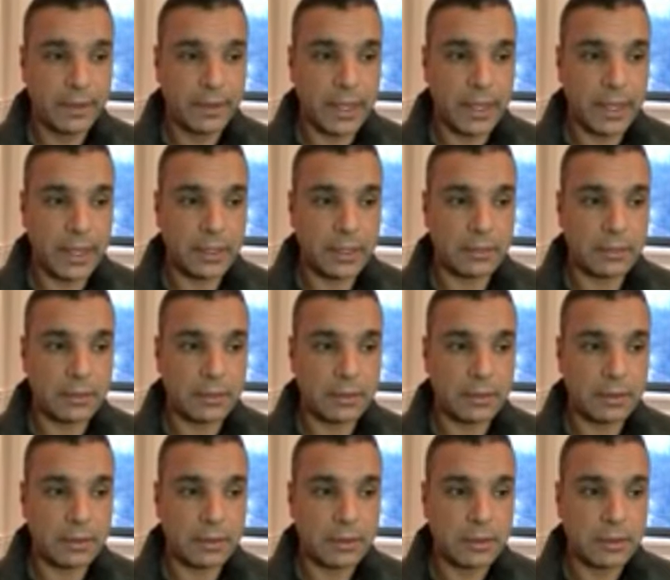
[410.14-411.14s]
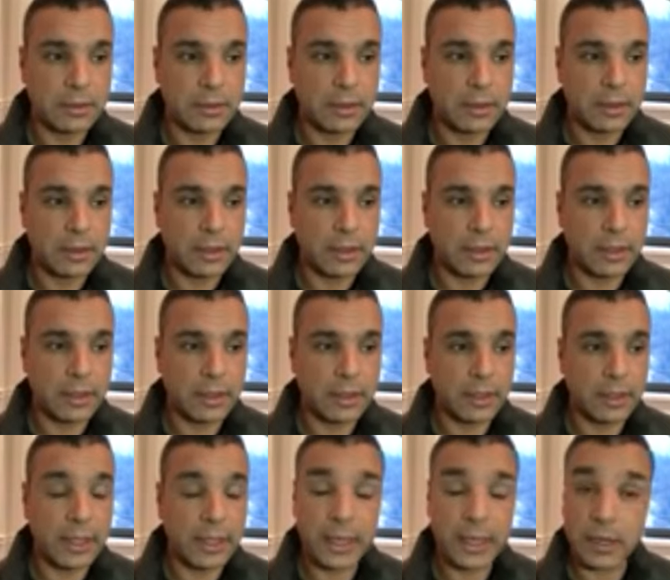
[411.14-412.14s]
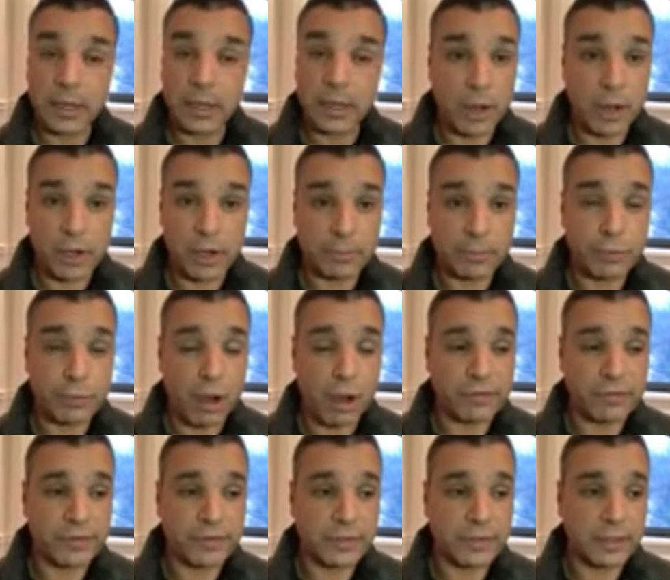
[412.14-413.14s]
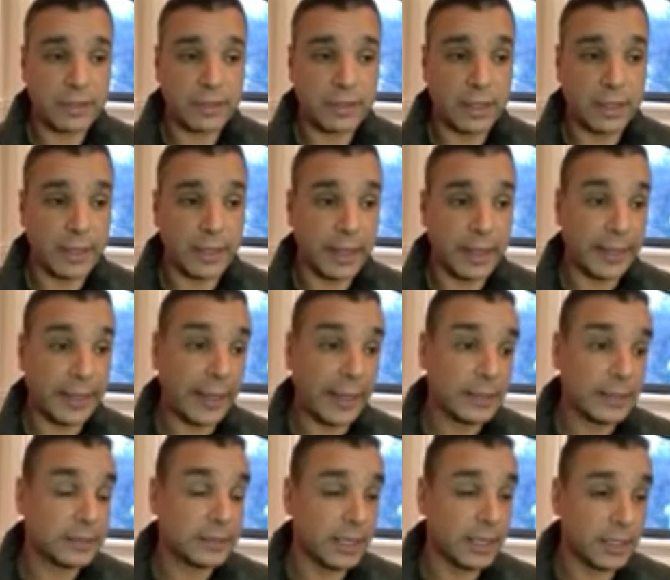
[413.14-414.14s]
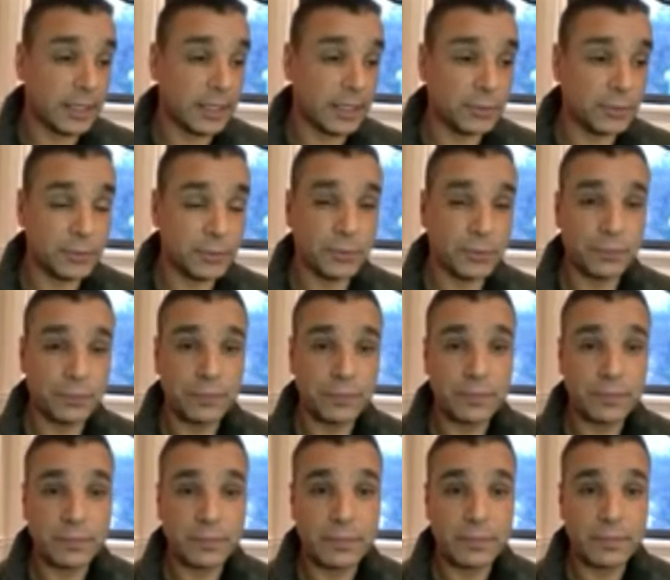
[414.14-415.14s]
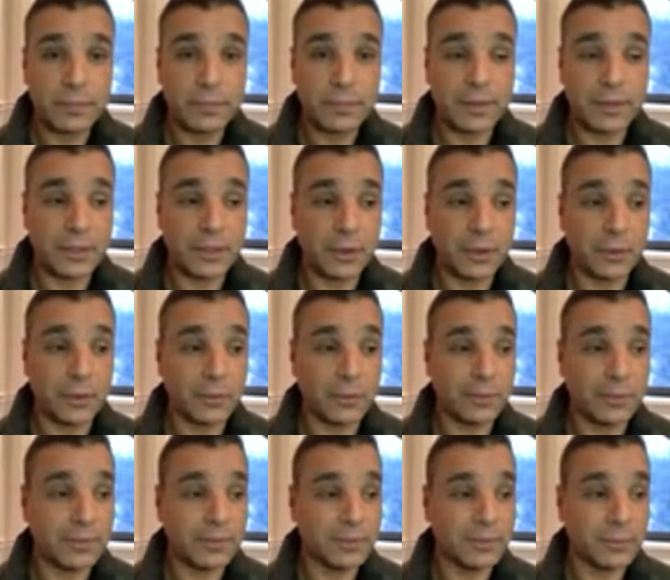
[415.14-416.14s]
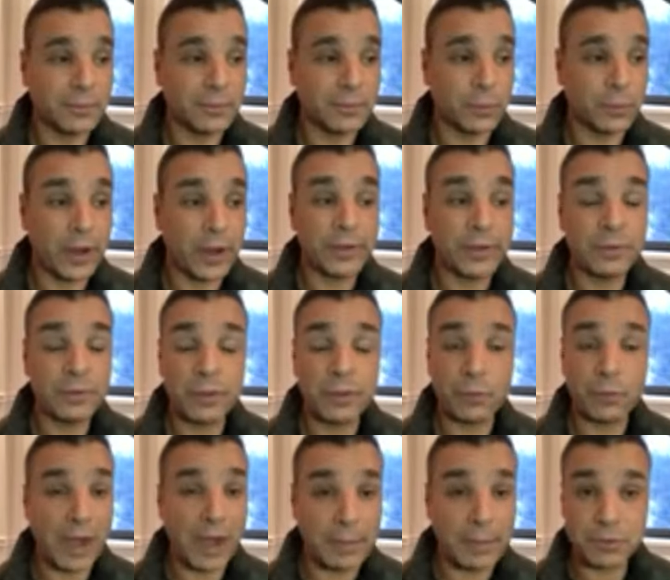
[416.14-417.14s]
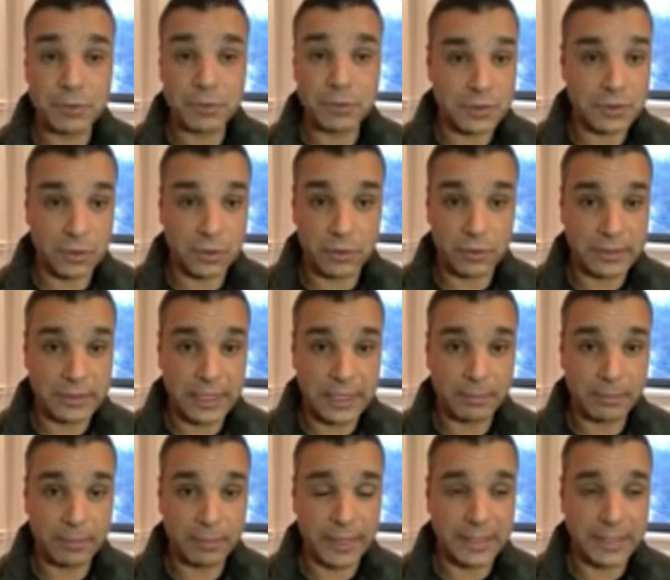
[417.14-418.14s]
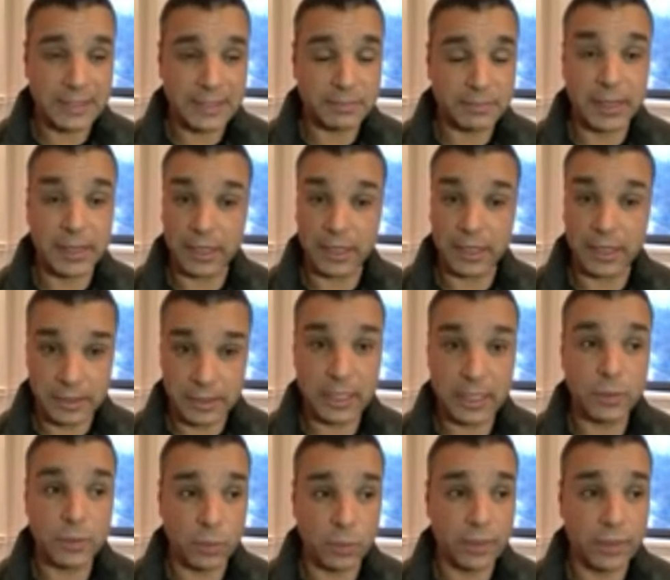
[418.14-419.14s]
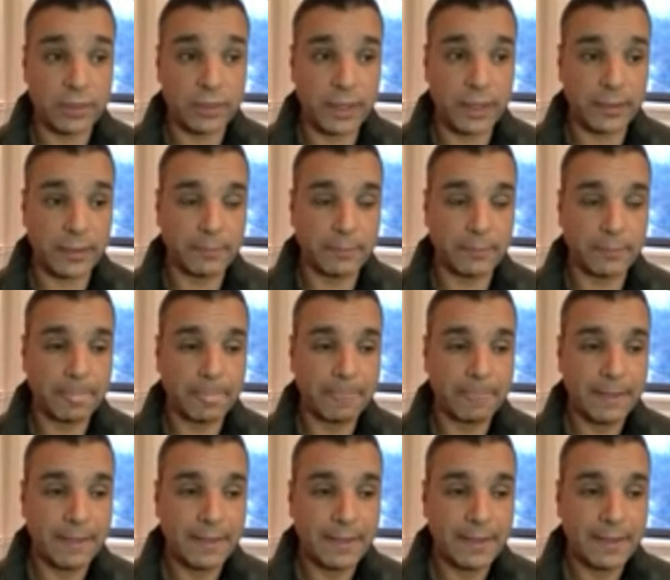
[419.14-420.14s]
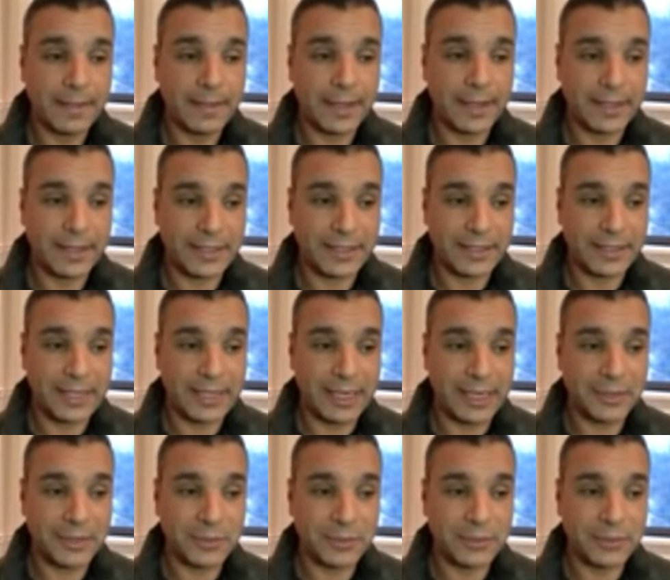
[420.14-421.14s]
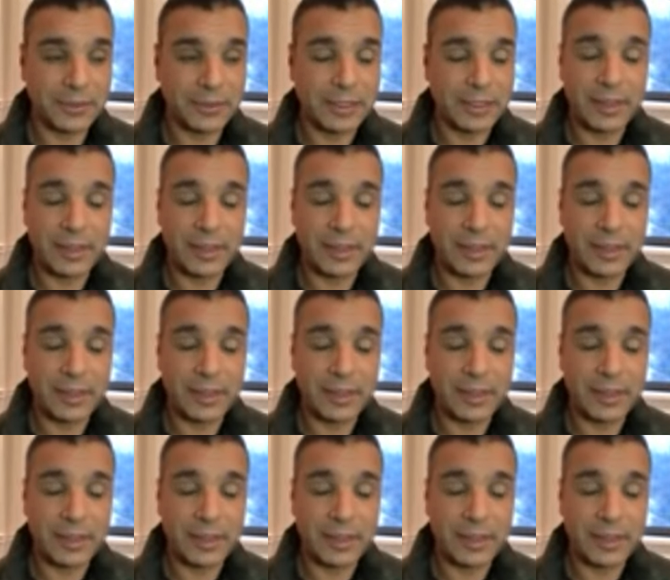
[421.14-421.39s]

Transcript: And again, I'm not a prophet. I, I can't tell you, you know, when the rapture is going to take place, but I can tell you one thing. I can tell you